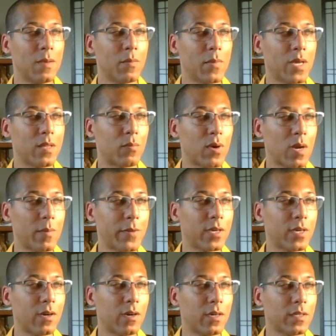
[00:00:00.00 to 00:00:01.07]
By the primary
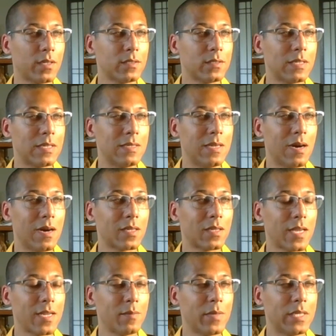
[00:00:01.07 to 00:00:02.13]
cause,
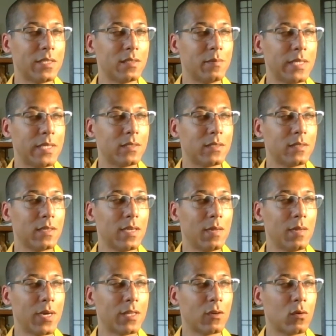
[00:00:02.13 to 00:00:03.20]
non-enlightenment is meant,
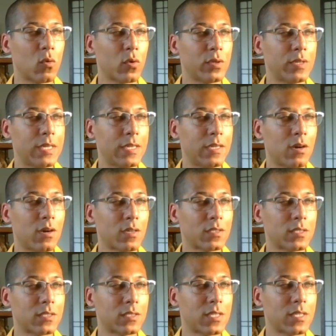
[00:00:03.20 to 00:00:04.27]
and by the coordinating
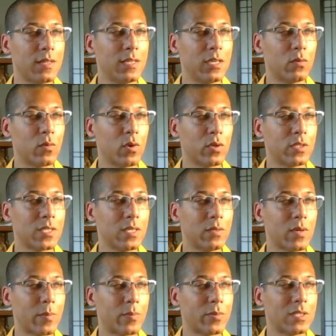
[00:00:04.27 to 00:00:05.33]
causes, the erroneously
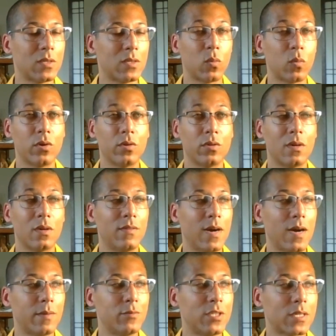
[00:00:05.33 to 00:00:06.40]
represented world of
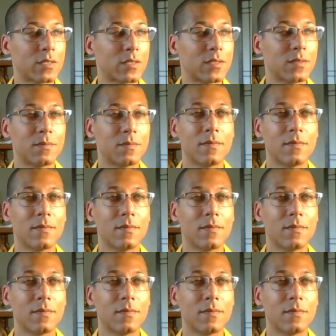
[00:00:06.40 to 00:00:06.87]
objects.